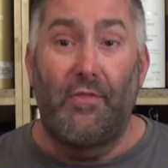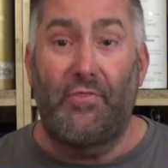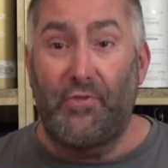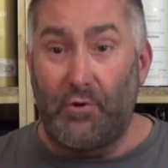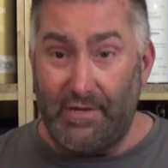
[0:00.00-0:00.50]

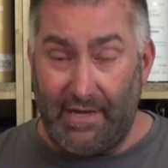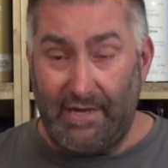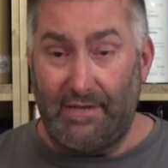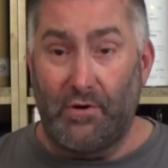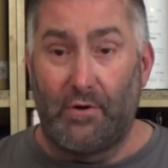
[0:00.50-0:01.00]

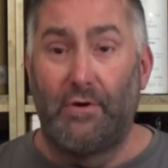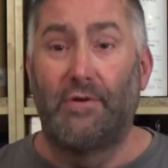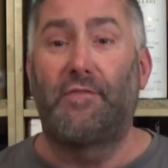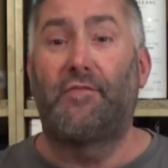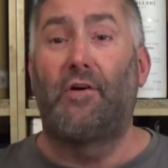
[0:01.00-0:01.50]
38
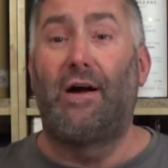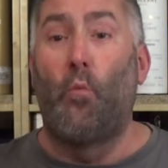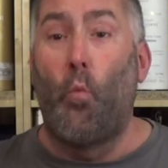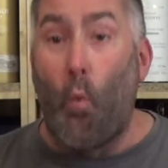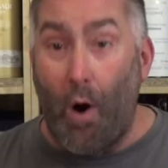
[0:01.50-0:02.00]
euros for a
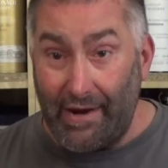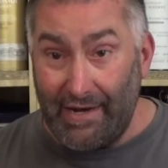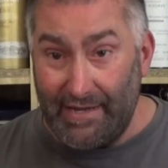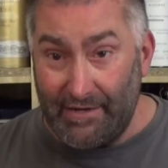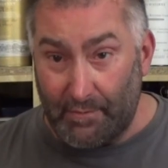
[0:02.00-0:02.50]
one
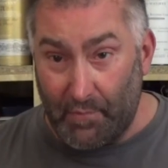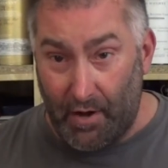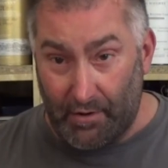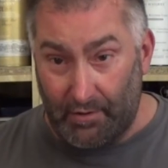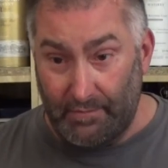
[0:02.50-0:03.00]
liter
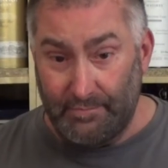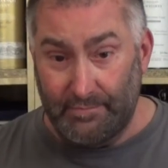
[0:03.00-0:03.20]
bottle,